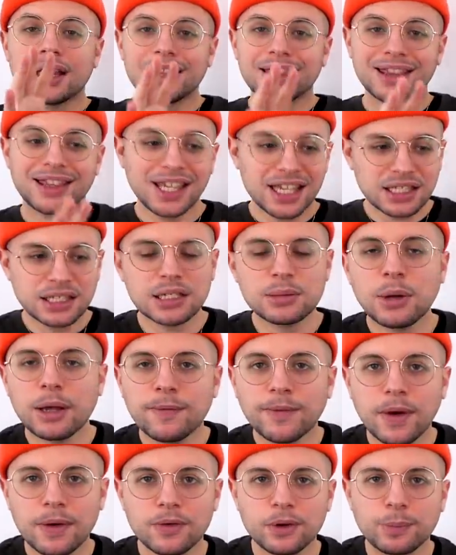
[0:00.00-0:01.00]
This is my
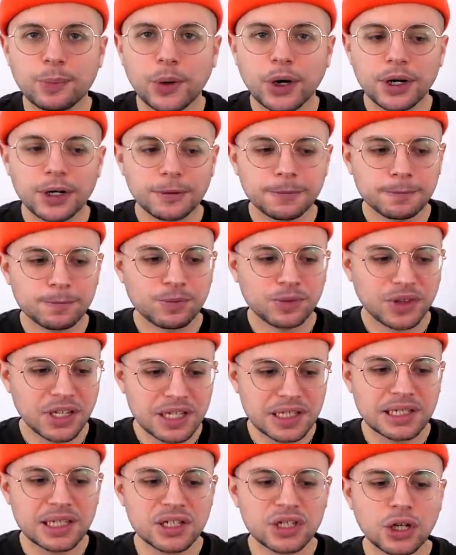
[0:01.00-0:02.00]
favorite part.
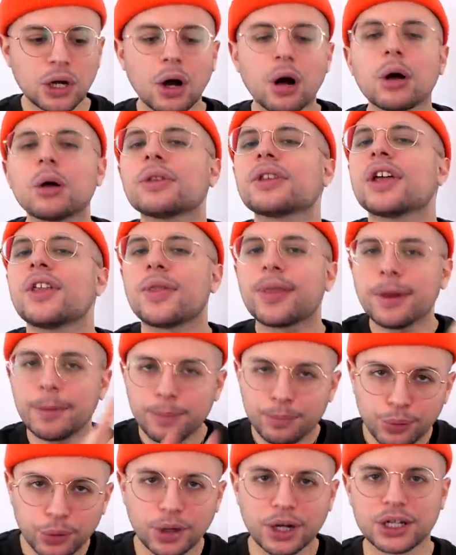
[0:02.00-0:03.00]
This is called the
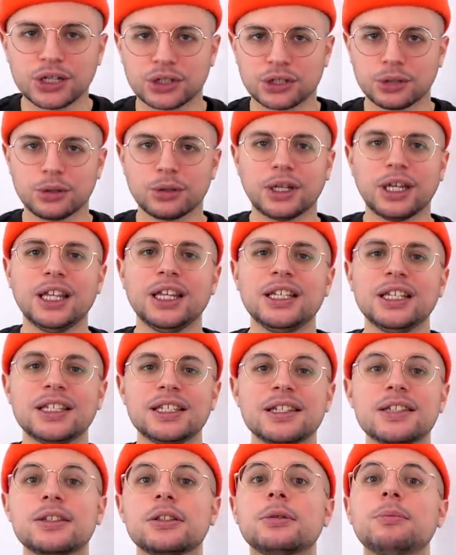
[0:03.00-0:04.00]
bridge, okay?
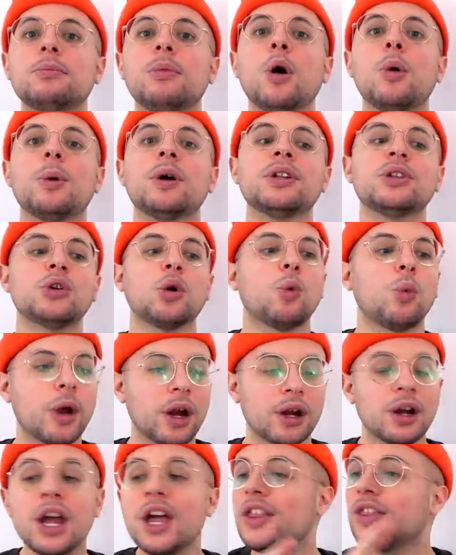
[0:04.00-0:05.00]
This is the moment
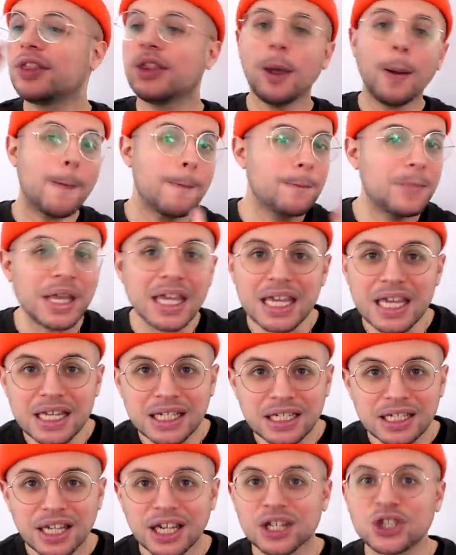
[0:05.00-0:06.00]
where the
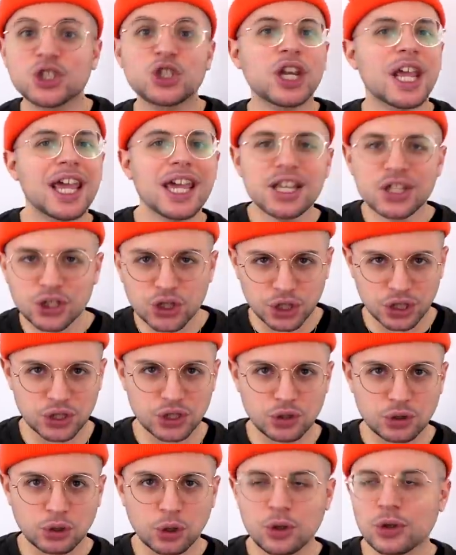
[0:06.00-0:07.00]
beat
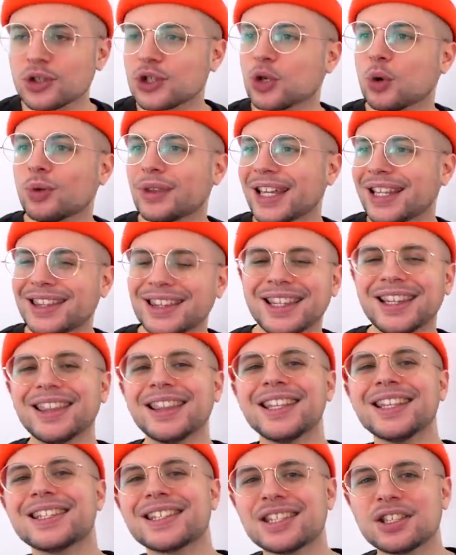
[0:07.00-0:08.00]
changes, you know, so that the
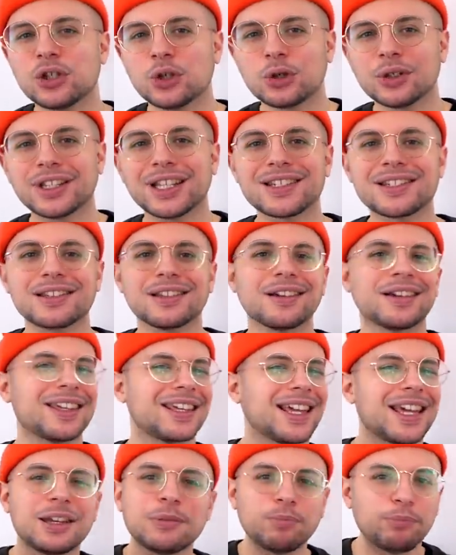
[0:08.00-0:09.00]
listener does not
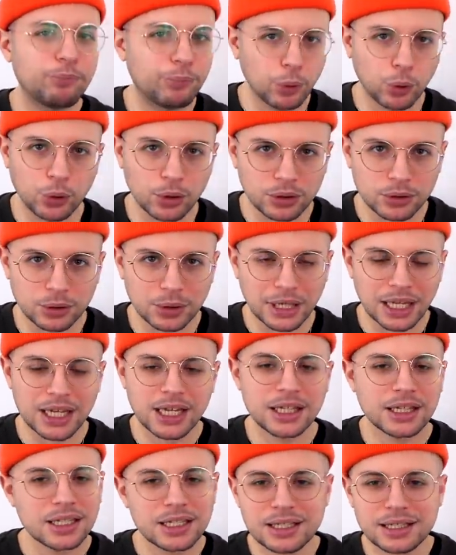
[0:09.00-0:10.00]
get bored,
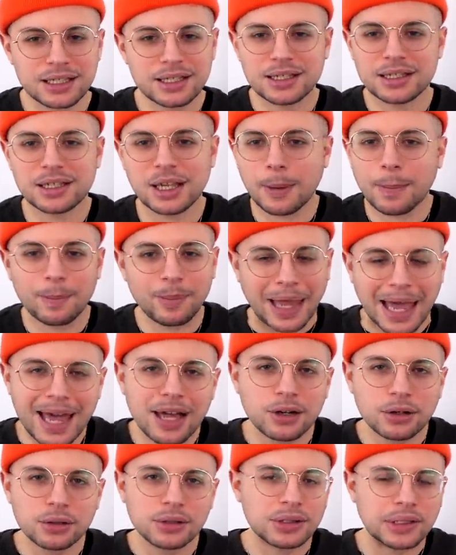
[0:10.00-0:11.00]
okay? This is a
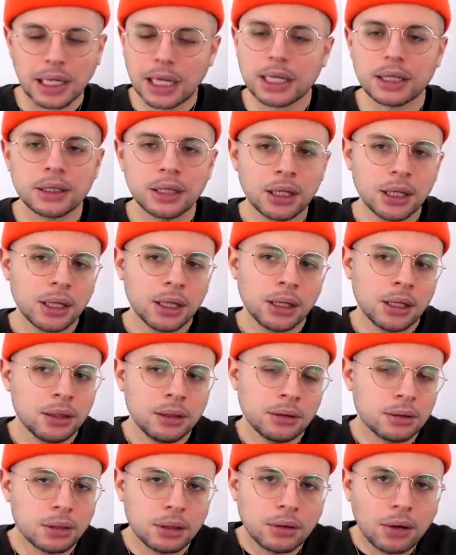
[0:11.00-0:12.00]
pattern that,
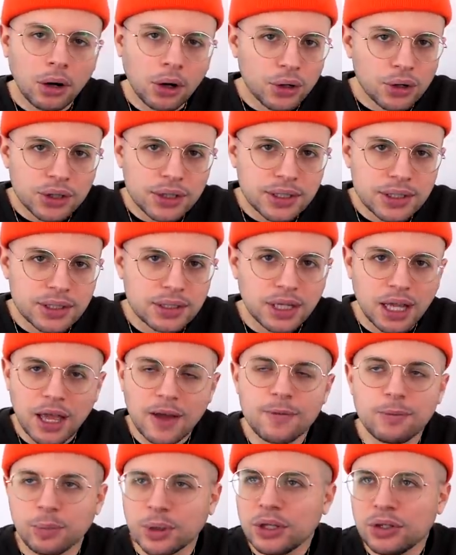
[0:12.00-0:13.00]
you know, artists
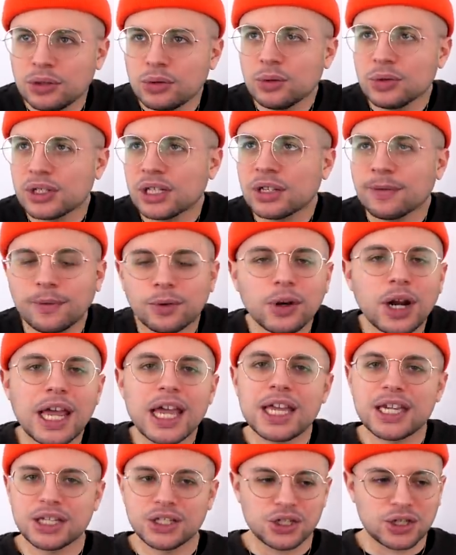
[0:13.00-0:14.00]
have been using for
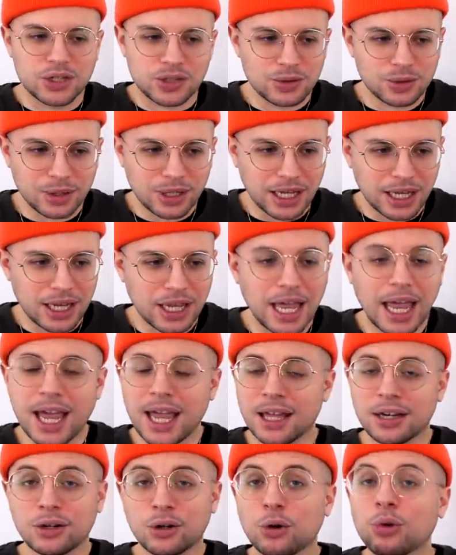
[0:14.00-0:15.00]
ages, okay?
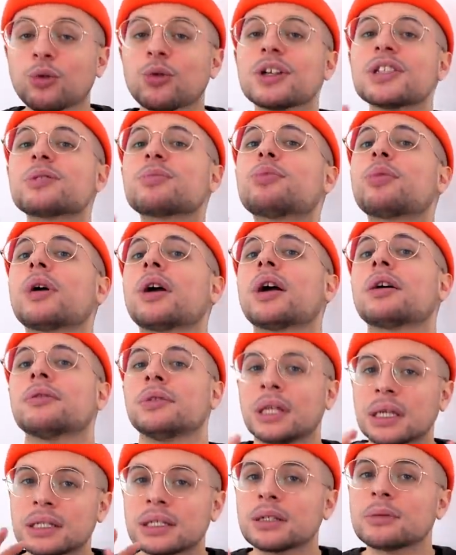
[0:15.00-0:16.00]
And Chris Brown
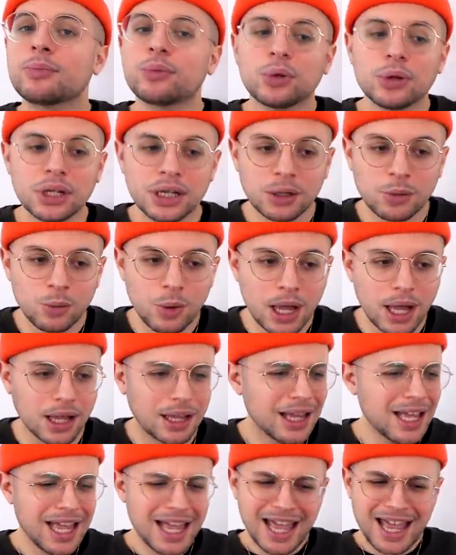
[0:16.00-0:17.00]
does it pretty well.